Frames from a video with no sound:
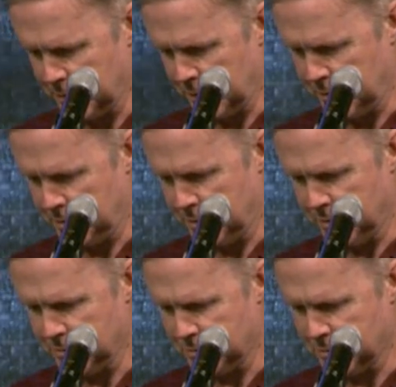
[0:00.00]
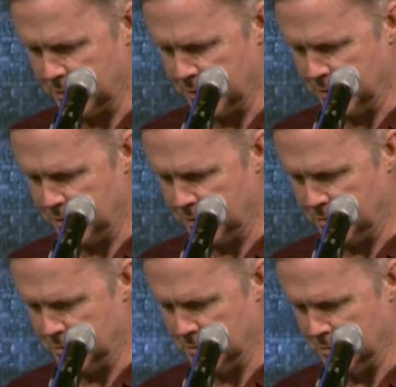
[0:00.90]
God. It doesn't say,
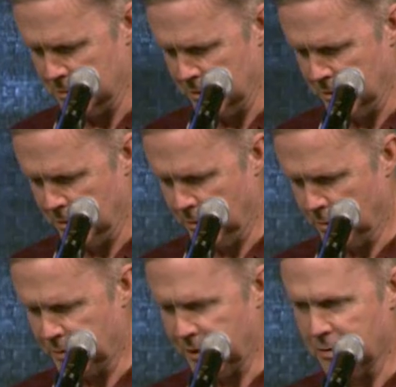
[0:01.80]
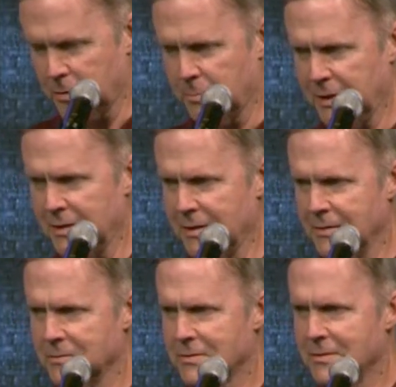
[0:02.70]
without
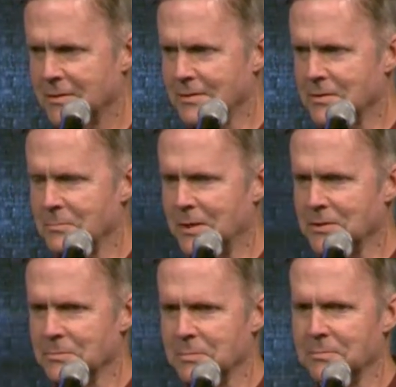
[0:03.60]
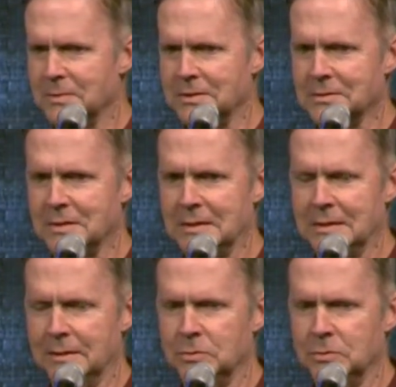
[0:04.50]
obedience, it's impossible to please God.